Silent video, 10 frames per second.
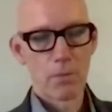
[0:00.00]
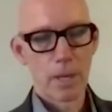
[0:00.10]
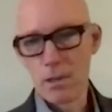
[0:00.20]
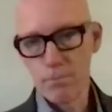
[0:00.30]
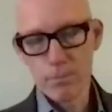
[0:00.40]

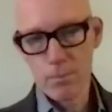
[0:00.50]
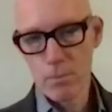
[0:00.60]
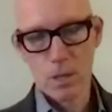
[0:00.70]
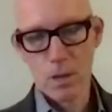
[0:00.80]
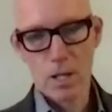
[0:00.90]
been in,
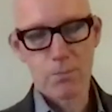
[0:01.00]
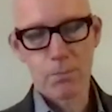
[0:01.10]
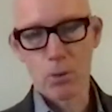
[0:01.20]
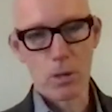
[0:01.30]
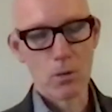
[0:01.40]
you know,
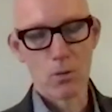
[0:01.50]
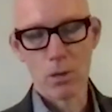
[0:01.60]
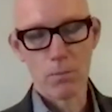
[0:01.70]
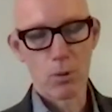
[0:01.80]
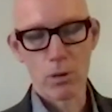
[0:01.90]
exported
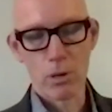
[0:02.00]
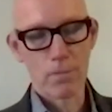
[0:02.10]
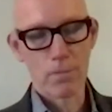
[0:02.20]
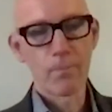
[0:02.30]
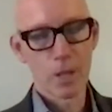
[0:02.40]
or imported.
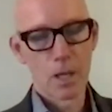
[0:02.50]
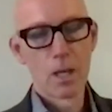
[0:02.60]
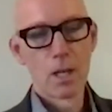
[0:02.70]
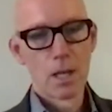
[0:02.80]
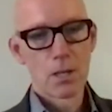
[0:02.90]

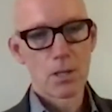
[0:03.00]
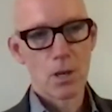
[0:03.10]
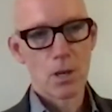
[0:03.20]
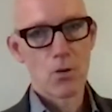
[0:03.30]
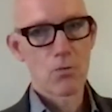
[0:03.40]

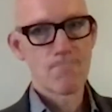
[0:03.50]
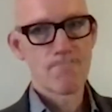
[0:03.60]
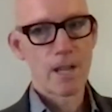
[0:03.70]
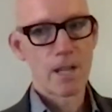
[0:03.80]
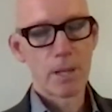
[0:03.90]
So
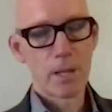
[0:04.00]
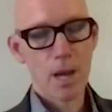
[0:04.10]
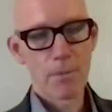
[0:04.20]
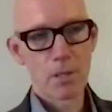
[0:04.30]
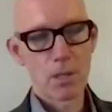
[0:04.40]
it
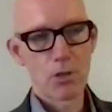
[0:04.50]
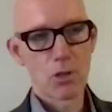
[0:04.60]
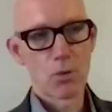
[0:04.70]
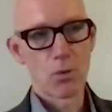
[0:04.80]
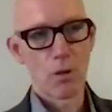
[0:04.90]
becomes an
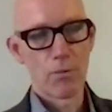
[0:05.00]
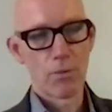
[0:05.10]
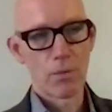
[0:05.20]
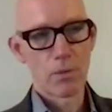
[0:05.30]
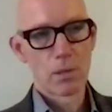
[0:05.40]
issue
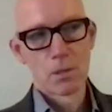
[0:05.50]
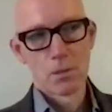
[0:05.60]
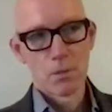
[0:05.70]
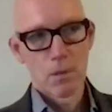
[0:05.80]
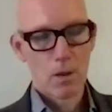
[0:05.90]
of,
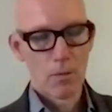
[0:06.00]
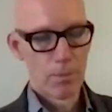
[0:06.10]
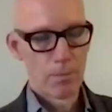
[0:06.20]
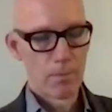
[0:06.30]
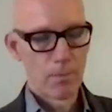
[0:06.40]

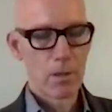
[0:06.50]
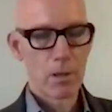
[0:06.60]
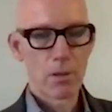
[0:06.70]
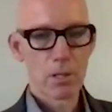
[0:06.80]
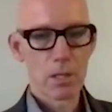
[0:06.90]
of you
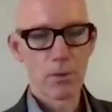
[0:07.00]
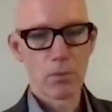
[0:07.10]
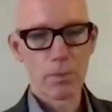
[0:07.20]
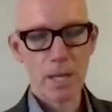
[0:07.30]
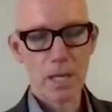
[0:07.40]
know, the
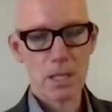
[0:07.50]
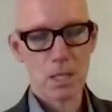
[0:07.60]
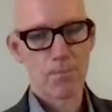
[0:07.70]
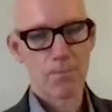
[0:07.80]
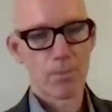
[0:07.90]
civil
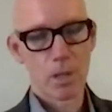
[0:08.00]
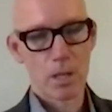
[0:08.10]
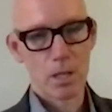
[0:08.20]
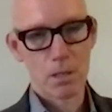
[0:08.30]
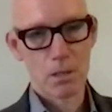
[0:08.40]
peace
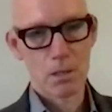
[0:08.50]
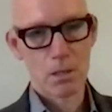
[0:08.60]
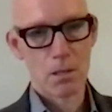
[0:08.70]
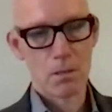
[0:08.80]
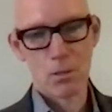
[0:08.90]
in,
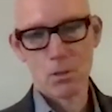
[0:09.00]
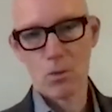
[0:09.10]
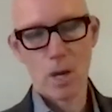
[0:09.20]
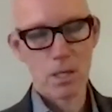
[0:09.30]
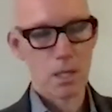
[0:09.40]
in the
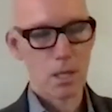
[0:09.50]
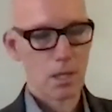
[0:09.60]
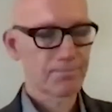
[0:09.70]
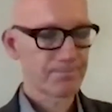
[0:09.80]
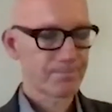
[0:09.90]
US here